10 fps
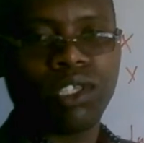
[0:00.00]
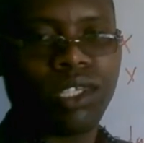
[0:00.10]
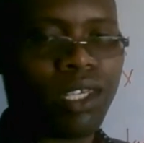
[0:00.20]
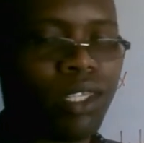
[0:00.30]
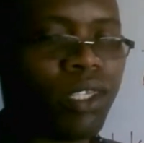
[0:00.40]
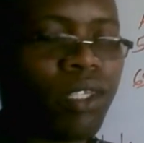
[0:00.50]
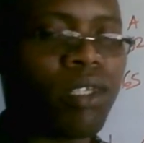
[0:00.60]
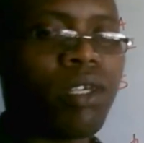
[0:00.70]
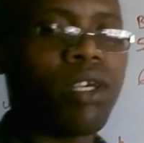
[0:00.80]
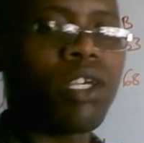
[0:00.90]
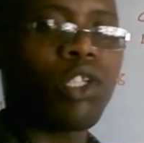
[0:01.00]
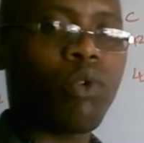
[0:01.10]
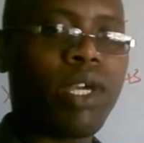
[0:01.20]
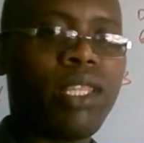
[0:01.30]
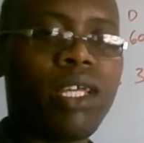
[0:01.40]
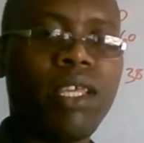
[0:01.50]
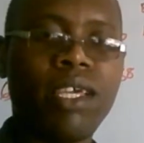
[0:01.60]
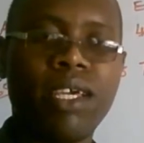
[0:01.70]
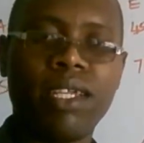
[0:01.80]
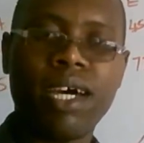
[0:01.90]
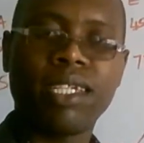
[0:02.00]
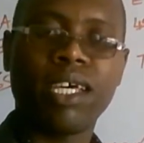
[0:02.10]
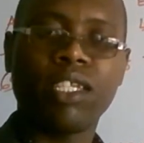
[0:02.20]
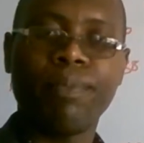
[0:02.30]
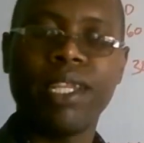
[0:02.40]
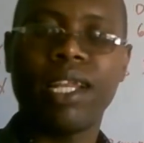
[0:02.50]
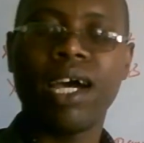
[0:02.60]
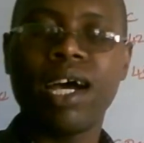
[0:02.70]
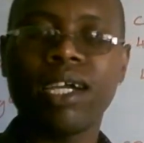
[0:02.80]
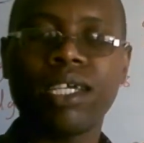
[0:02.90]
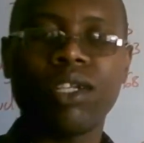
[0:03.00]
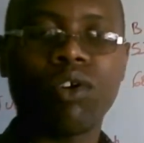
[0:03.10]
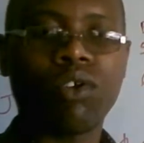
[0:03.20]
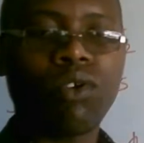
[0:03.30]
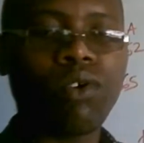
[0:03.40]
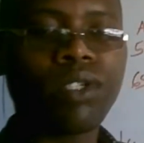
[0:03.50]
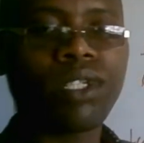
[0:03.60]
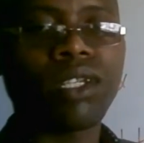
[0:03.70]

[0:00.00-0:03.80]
change. So whether the data has been ranked or not,